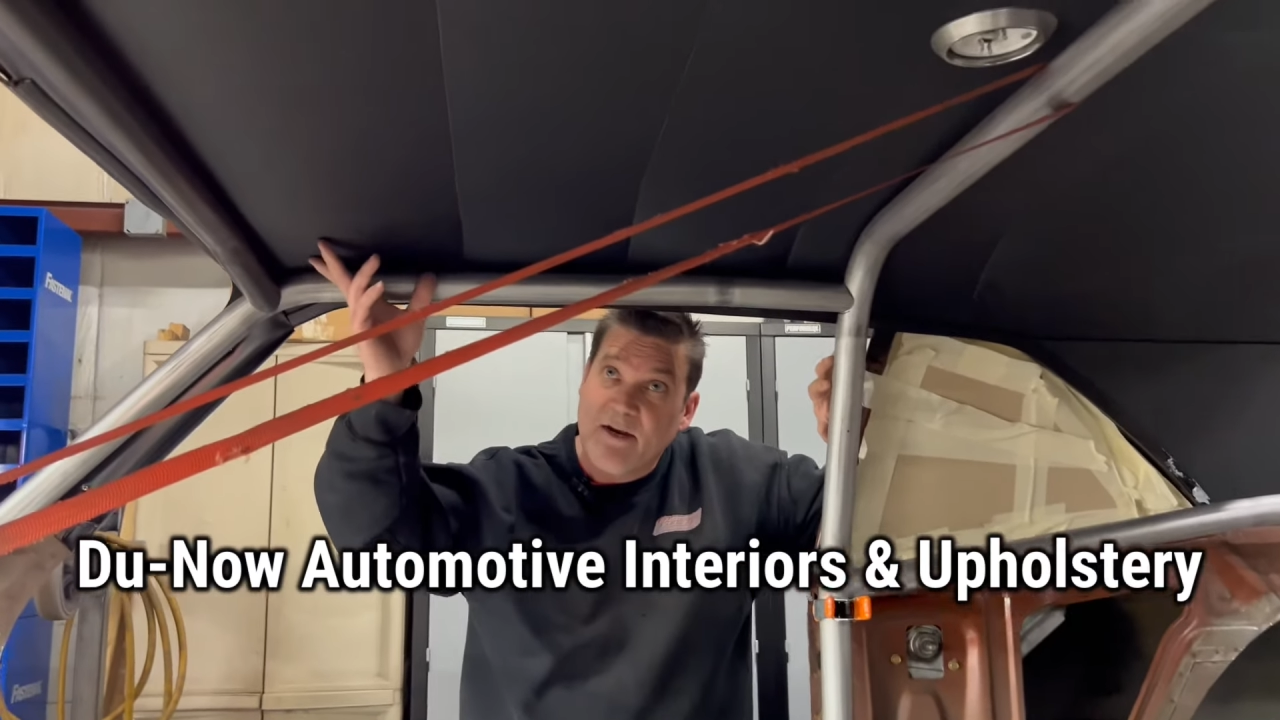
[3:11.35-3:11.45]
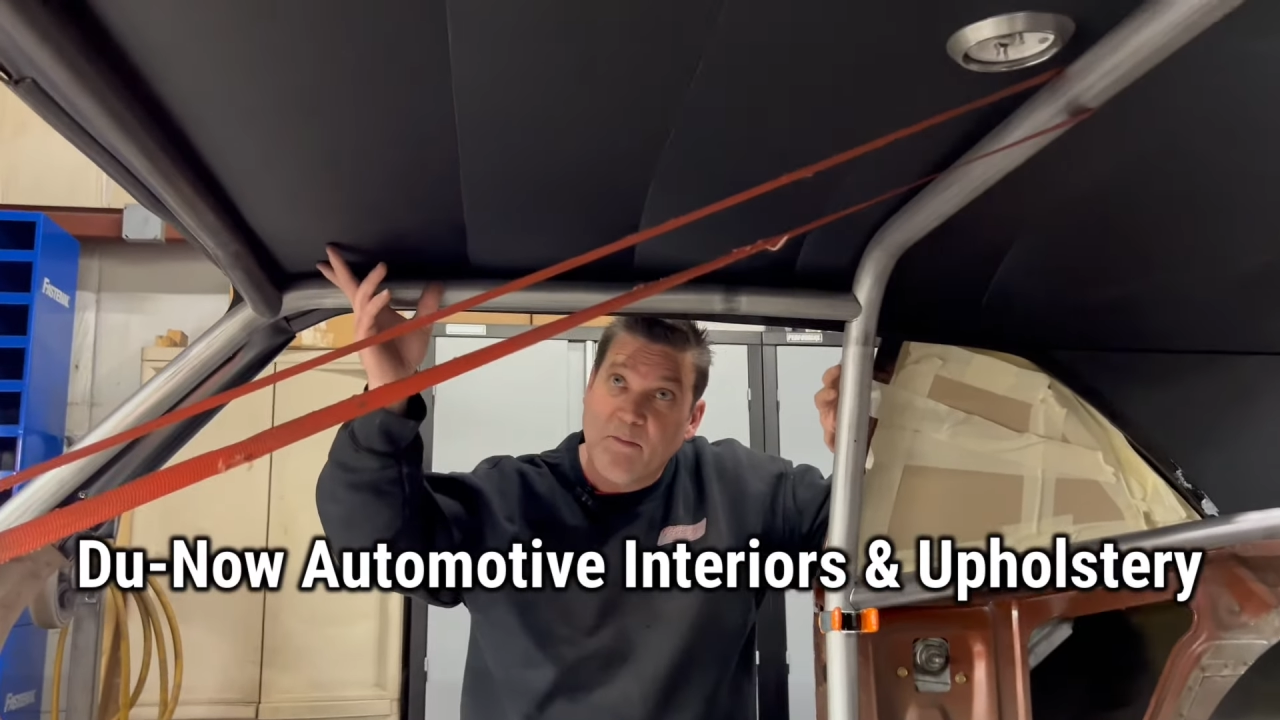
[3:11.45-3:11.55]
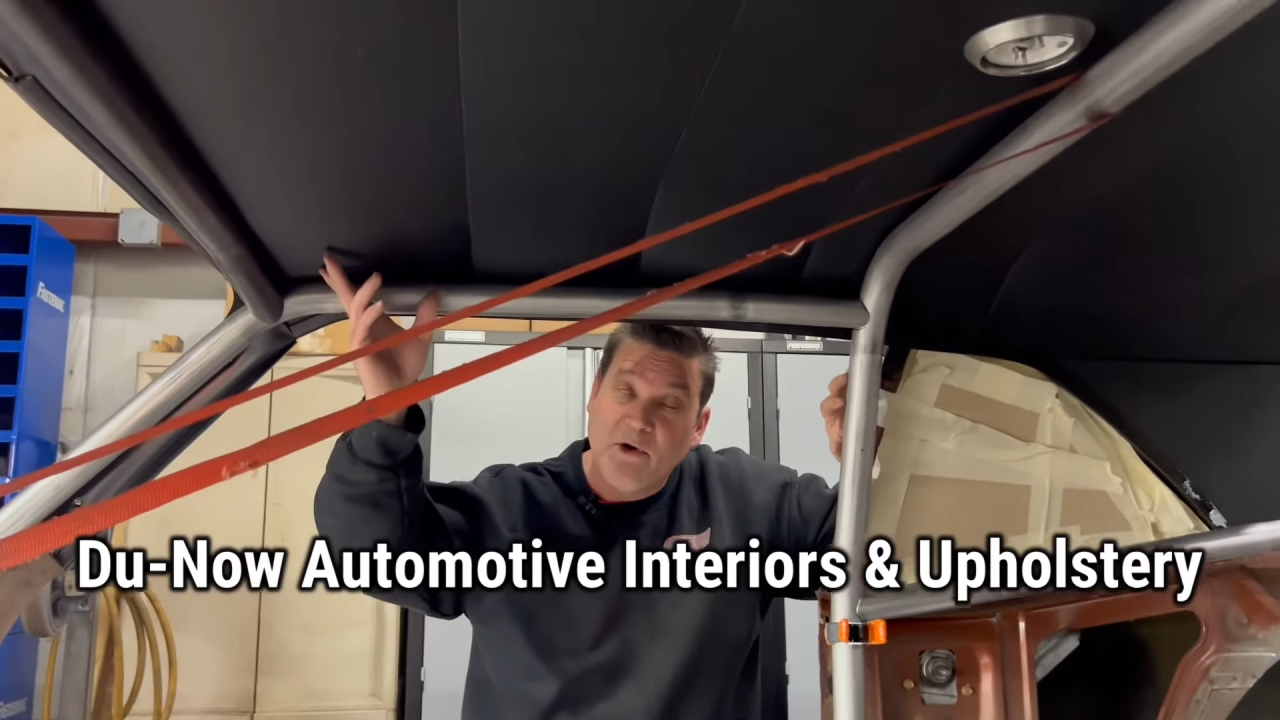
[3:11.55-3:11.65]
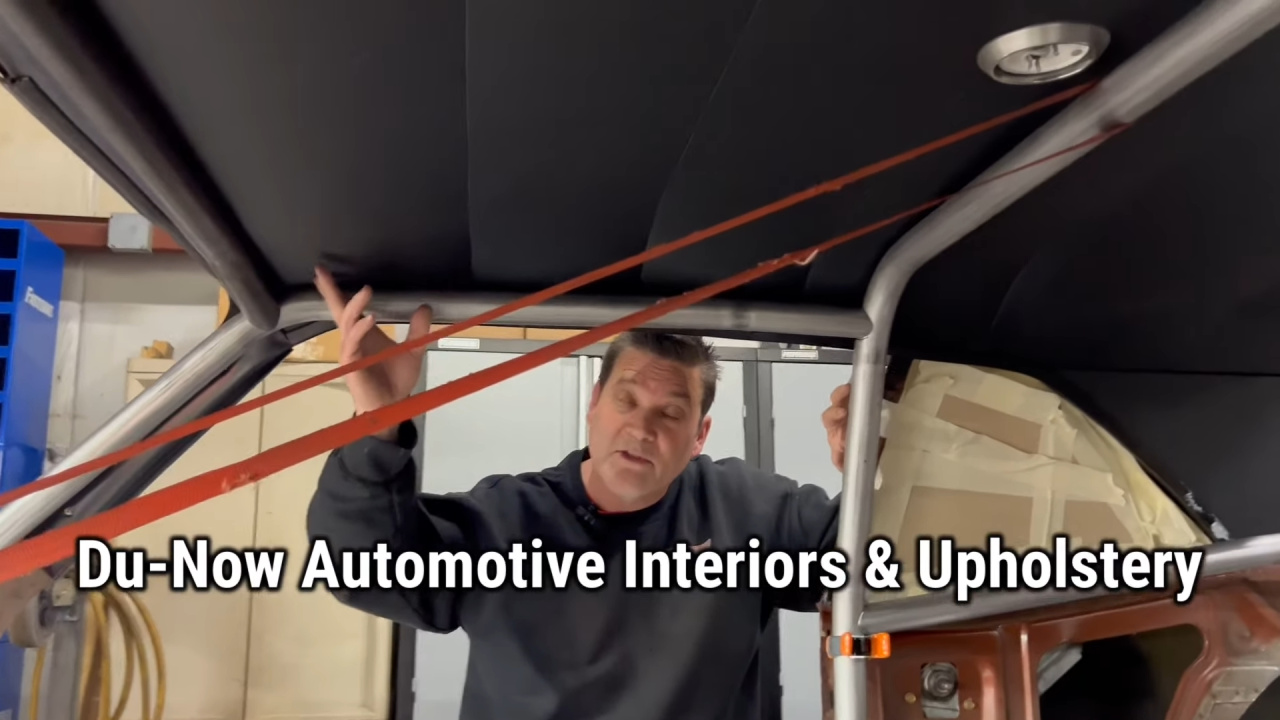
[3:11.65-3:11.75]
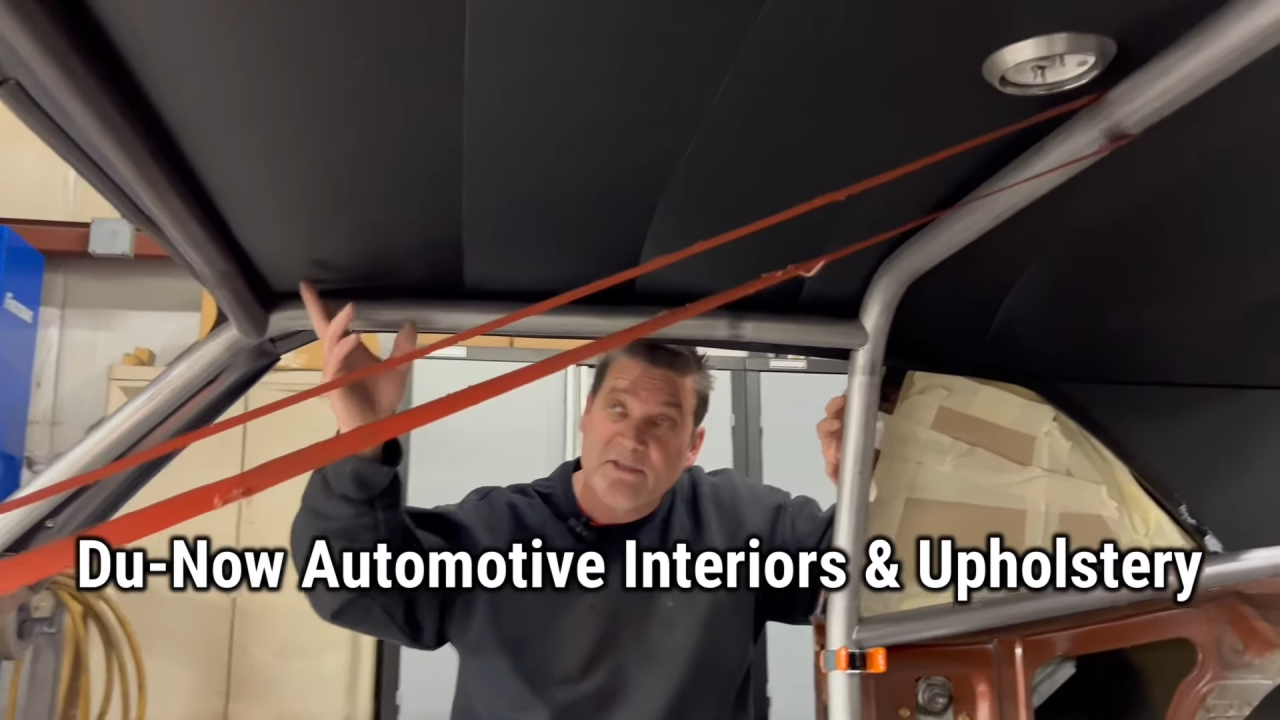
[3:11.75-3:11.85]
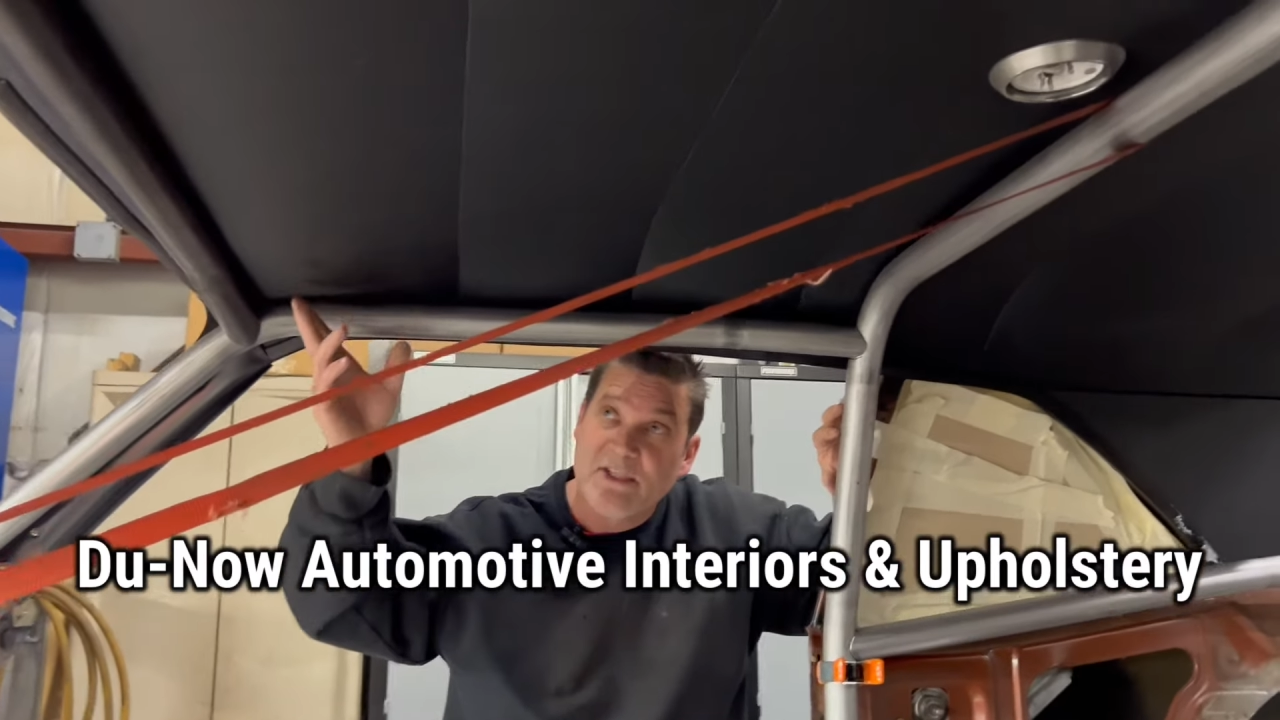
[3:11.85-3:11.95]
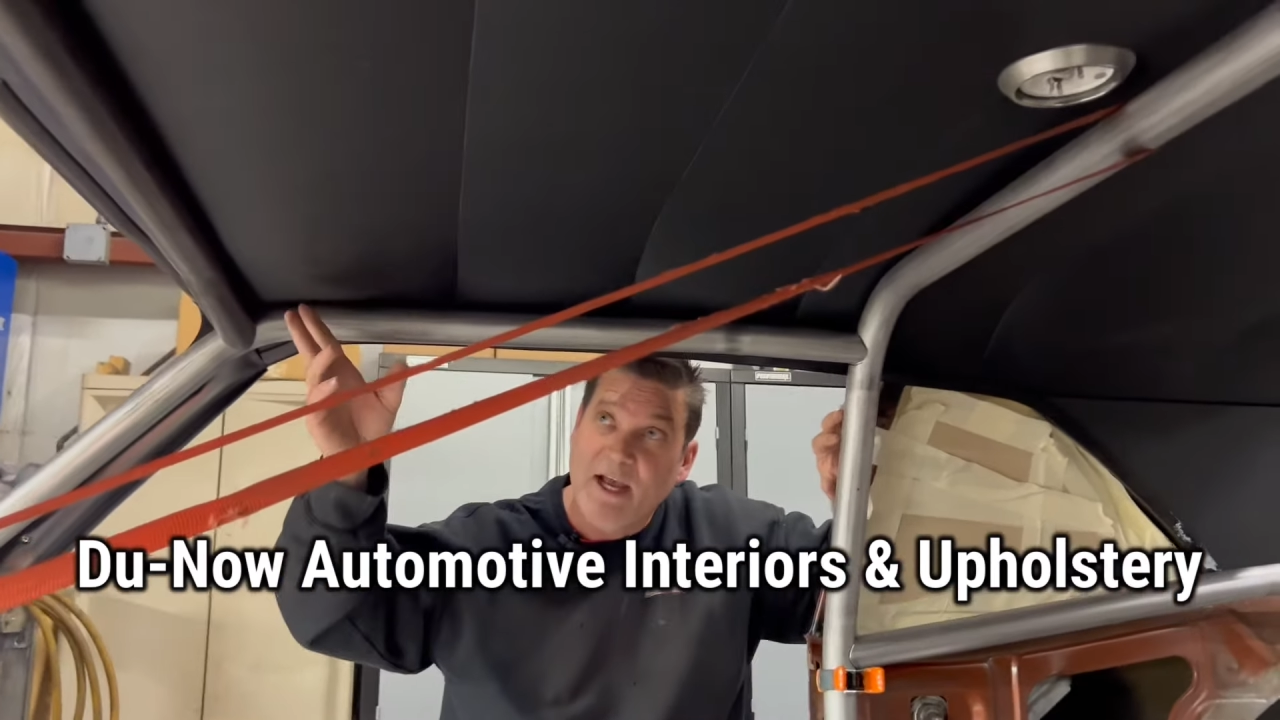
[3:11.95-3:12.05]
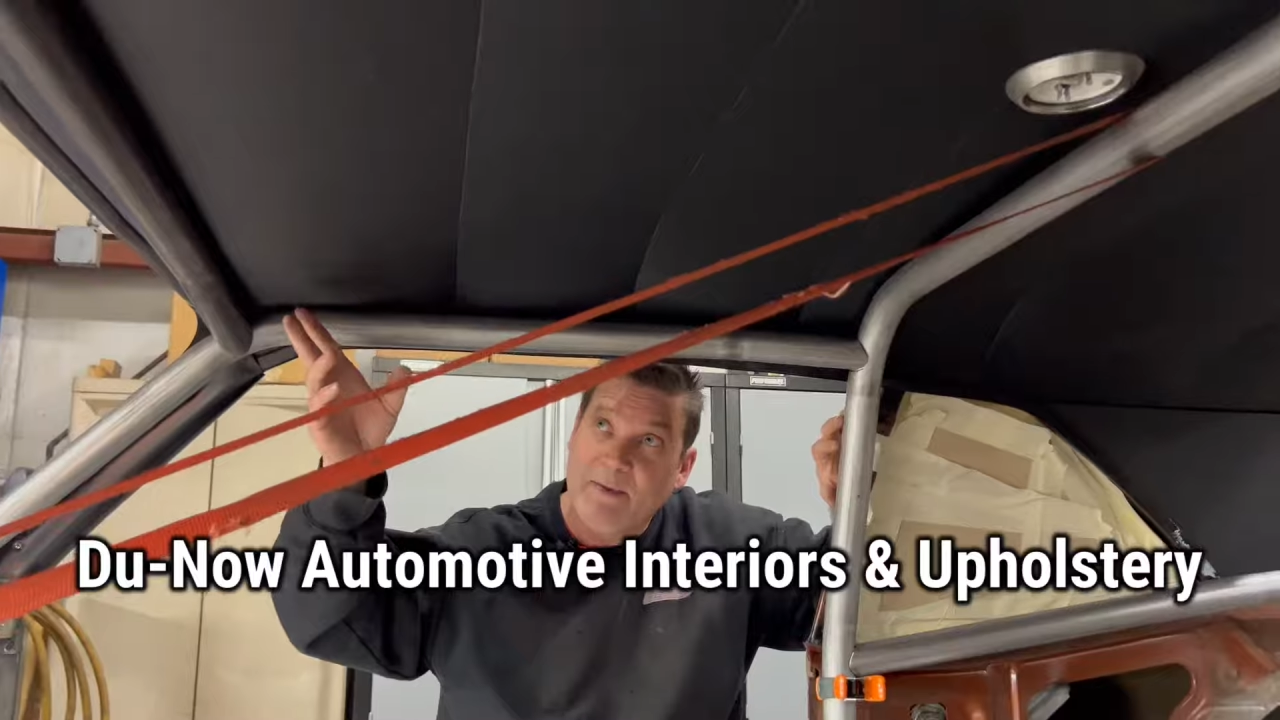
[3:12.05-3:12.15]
upholstery shop.